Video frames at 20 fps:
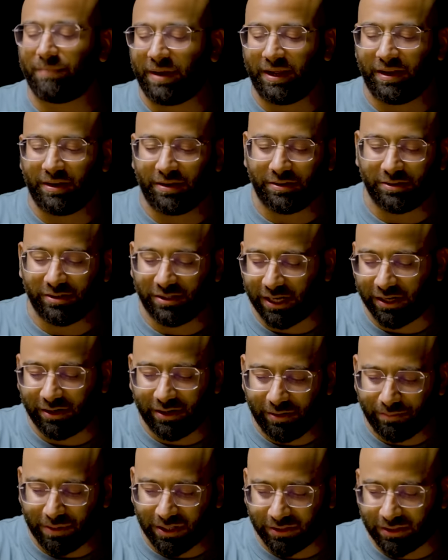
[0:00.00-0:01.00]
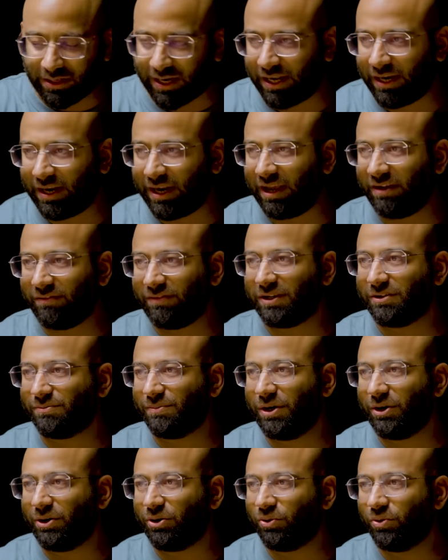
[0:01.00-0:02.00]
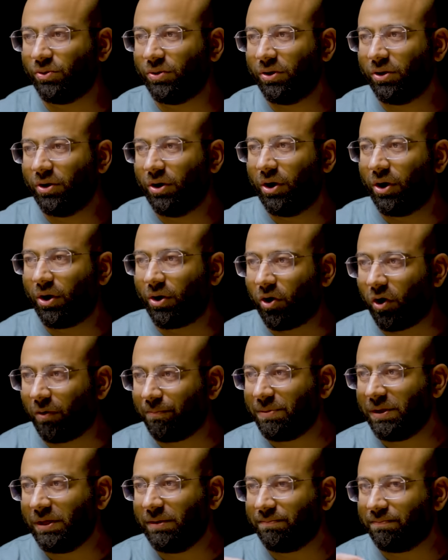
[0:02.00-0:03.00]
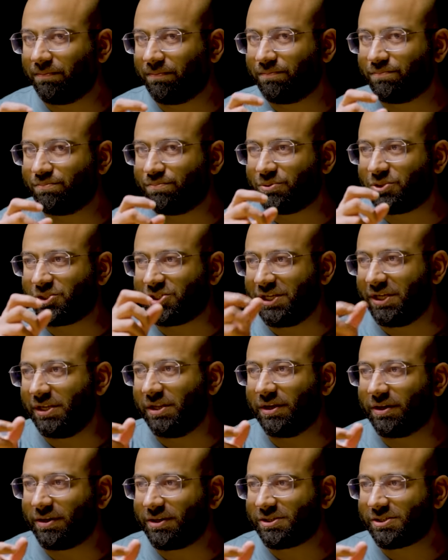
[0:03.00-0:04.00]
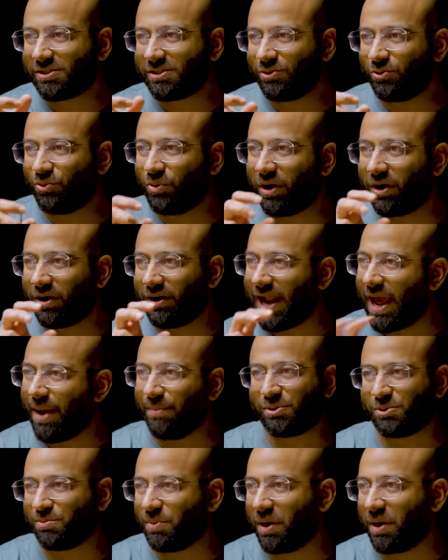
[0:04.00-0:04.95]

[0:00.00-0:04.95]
my general mantra in life has been to copy seniors who are damn